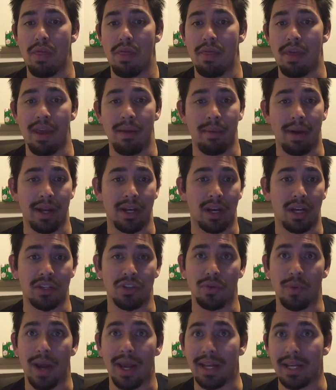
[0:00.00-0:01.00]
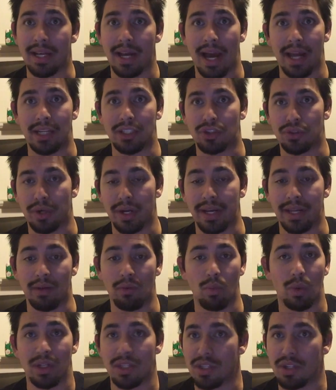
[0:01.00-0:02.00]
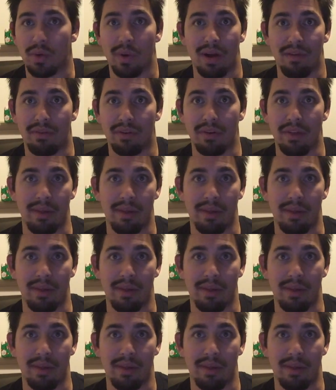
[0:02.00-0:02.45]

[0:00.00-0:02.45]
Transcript: they might not do any kind of training whatsoever.